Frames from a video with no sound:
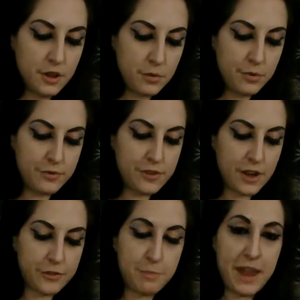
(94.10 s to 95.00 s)
We've
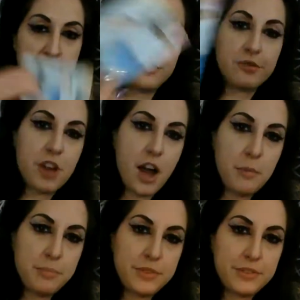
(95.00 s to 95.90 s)
got the Page of
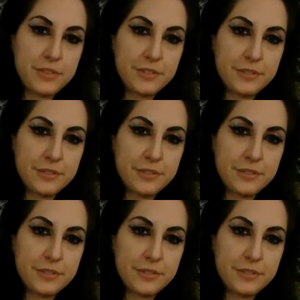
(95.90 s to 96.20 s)
Cups.